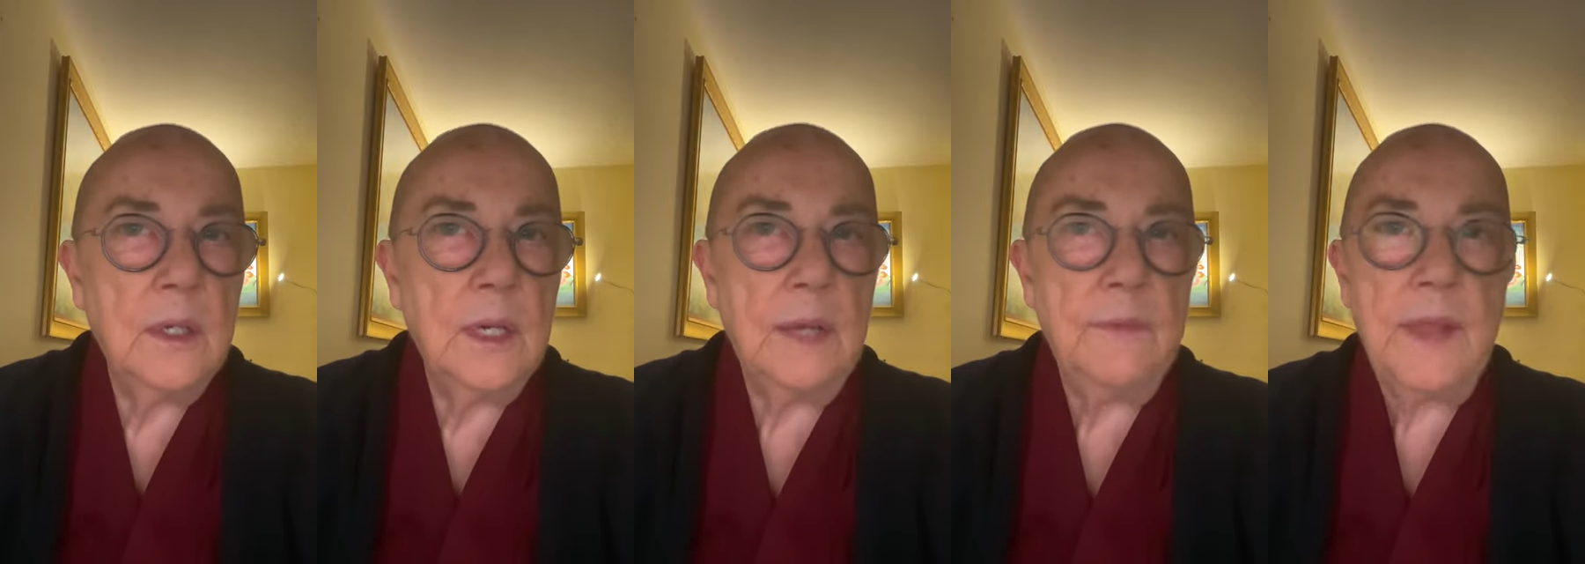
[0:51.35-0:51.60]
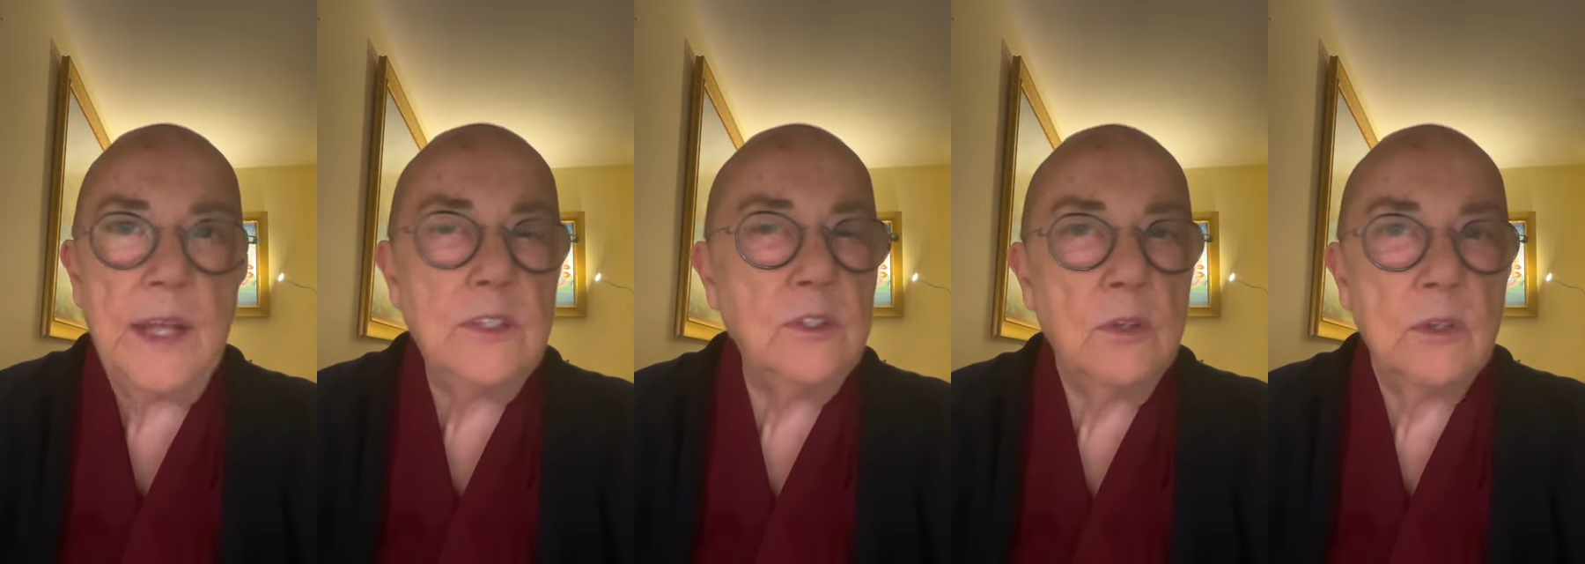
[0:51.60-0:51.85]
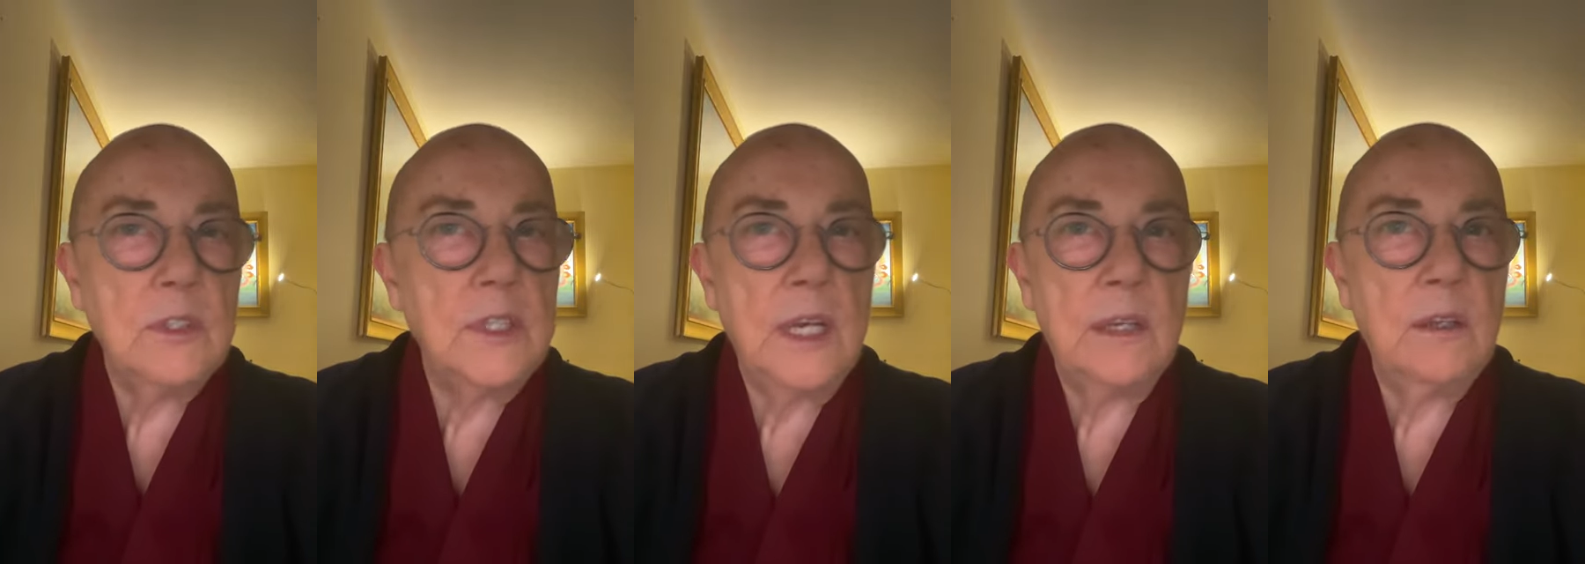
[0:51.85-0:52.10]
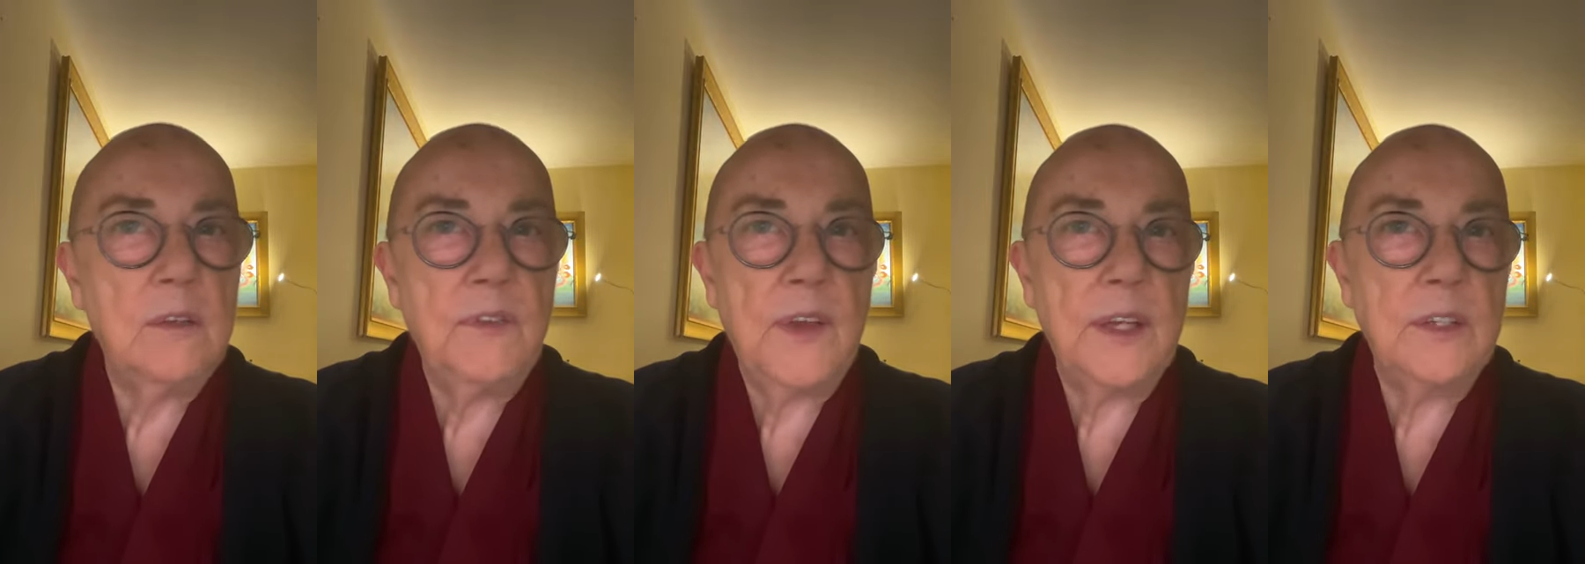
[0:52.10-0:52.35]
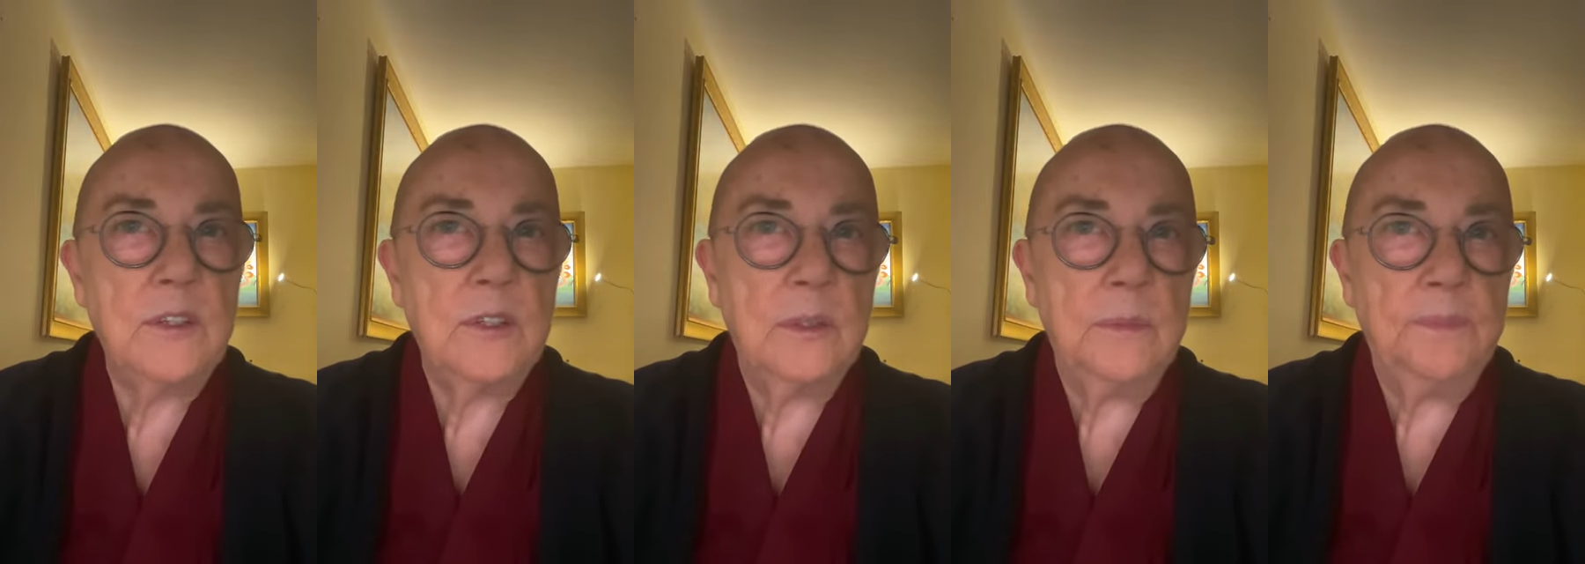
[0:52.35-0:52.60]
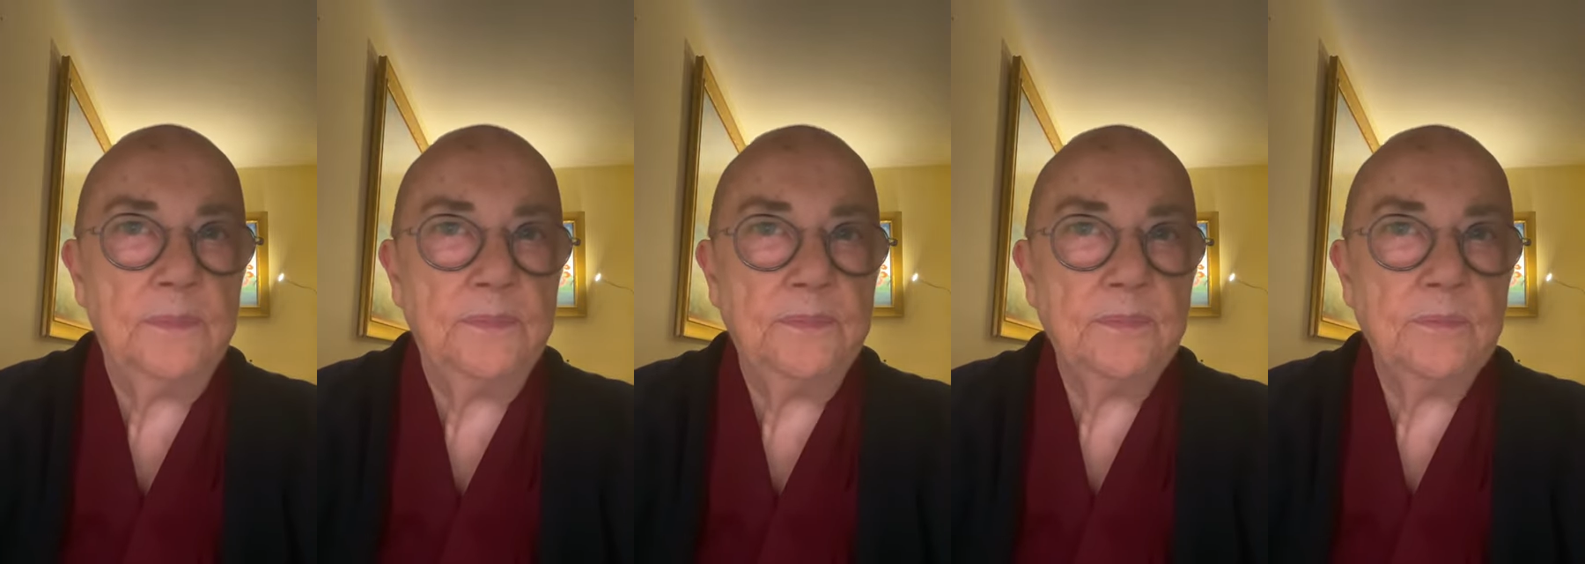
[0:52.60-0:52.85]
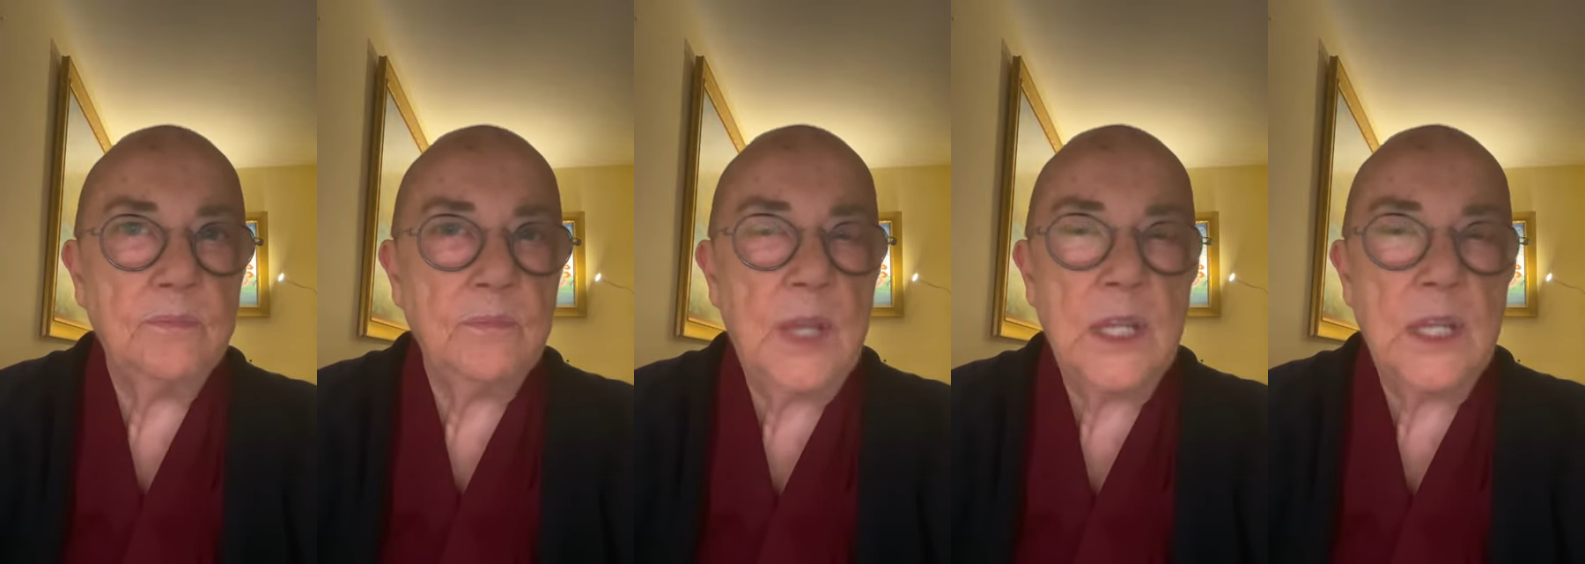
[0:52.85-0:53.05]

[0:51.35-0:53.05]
and that's not satisfaction.